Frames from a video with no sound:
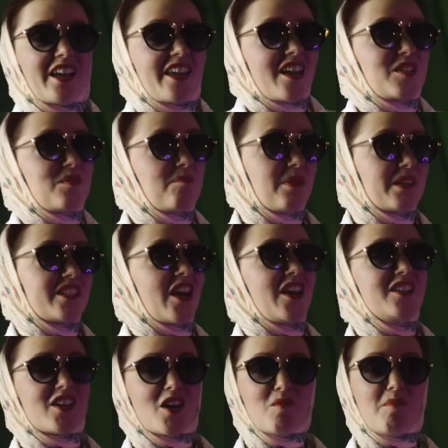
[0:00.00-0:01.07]
I guess
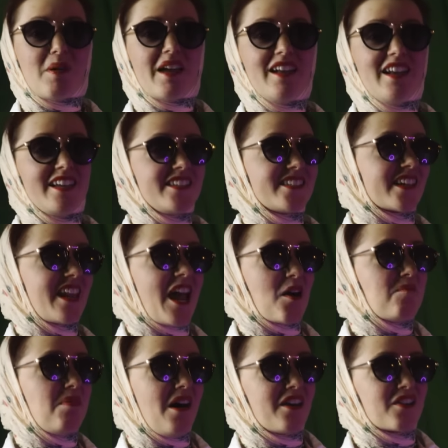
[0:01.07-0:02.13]
potato peelings are now
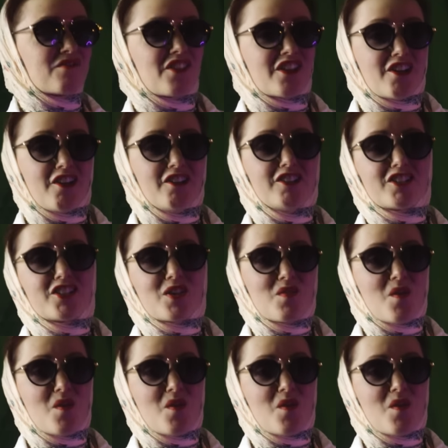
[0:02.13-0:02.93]
part of the culture